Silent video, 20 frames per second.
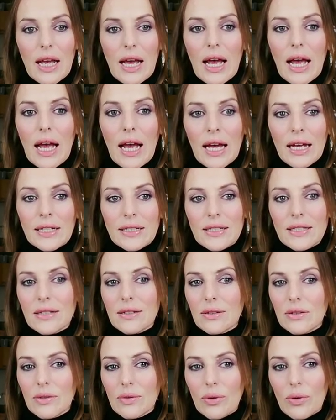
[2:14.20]
And
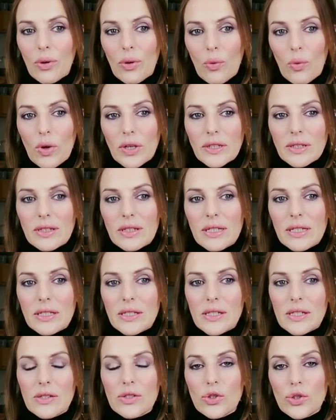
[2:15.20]
what this
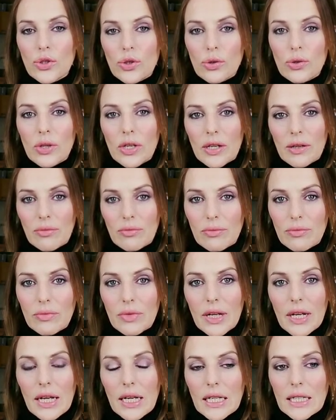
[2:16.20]
is doing,
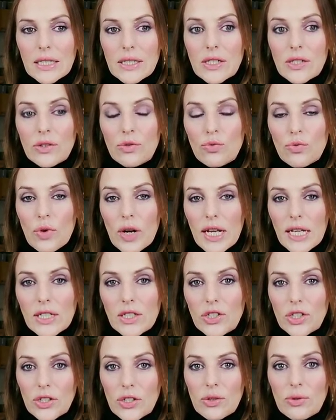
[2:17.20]
it's
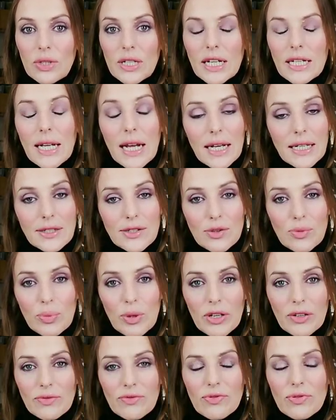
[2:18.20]
enraging you, and it has
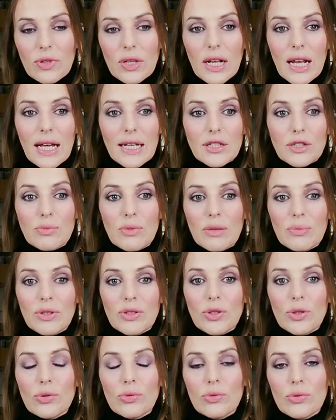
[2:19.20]
been for the last maybe
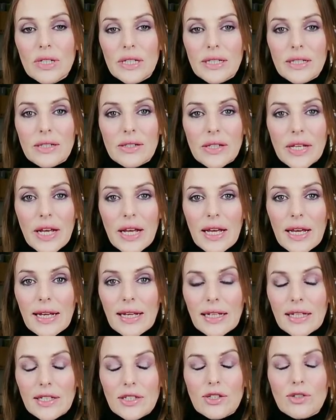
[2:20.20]
2 weeks.
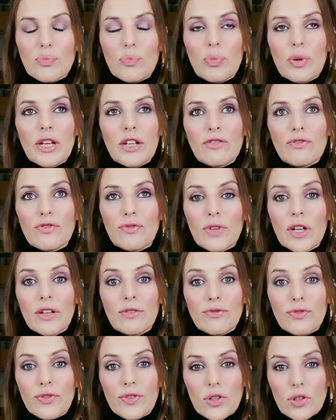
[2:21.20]
It's been
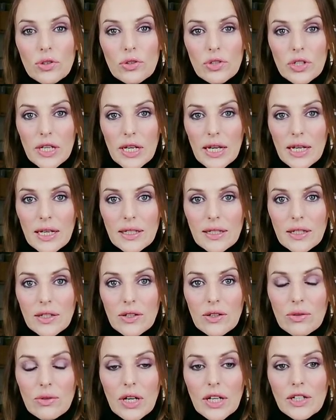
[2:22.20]
infuriating
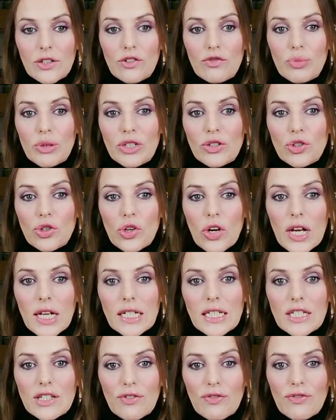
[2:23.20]
you, and you've been trying
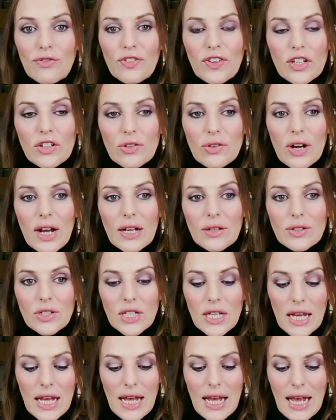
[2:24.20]
to figure out
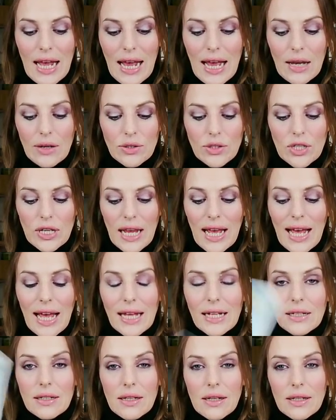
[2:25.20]
how to
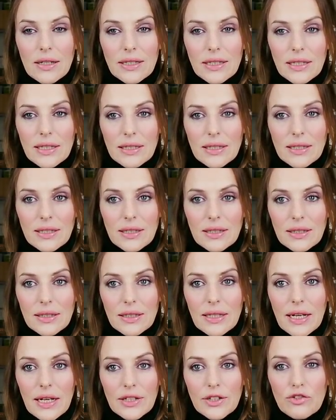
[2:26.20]
handle it.
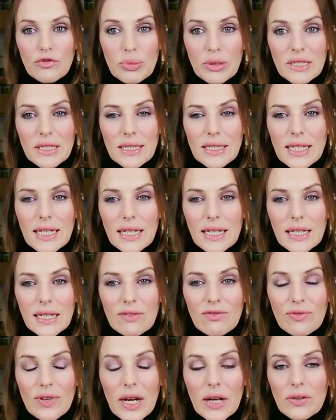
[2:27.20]
Yeah, you've been
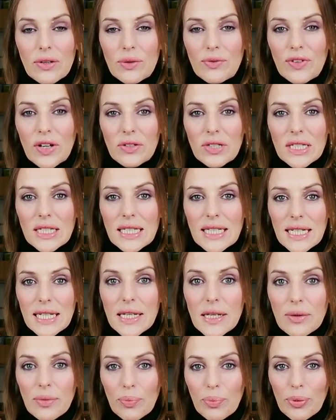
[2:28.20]
digging very, very
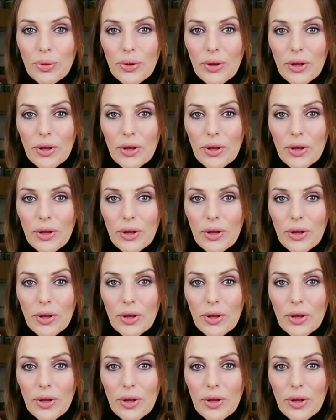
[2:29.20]
deep